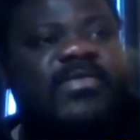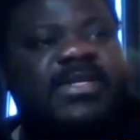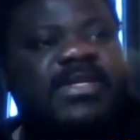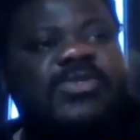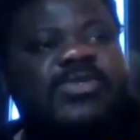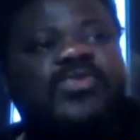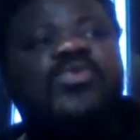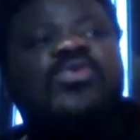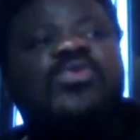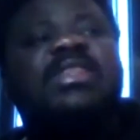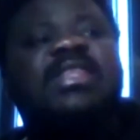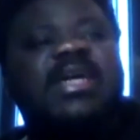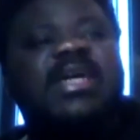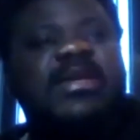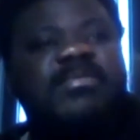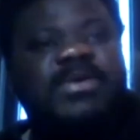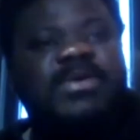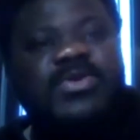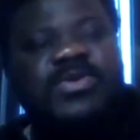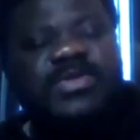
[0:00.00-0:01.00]
this would
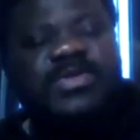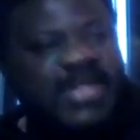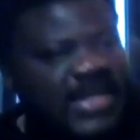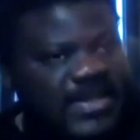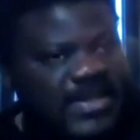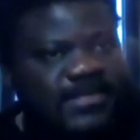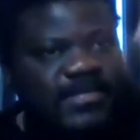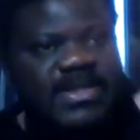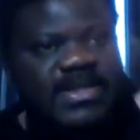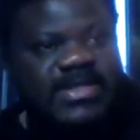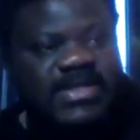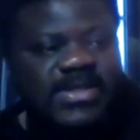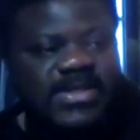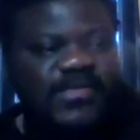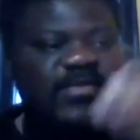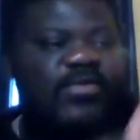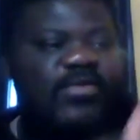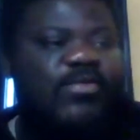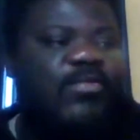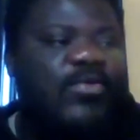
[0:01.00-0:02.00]
then be used as basis
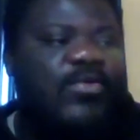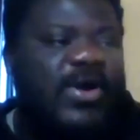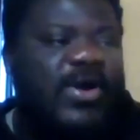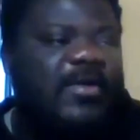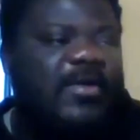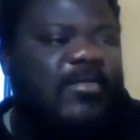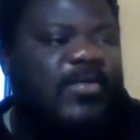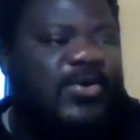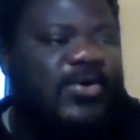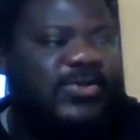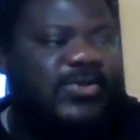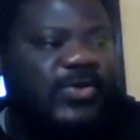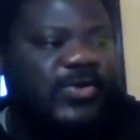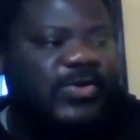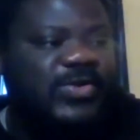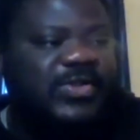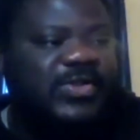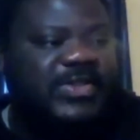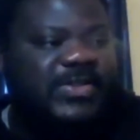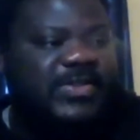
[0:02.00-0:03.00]
for more and more
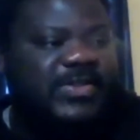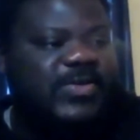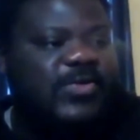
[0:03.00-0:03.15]
solutions.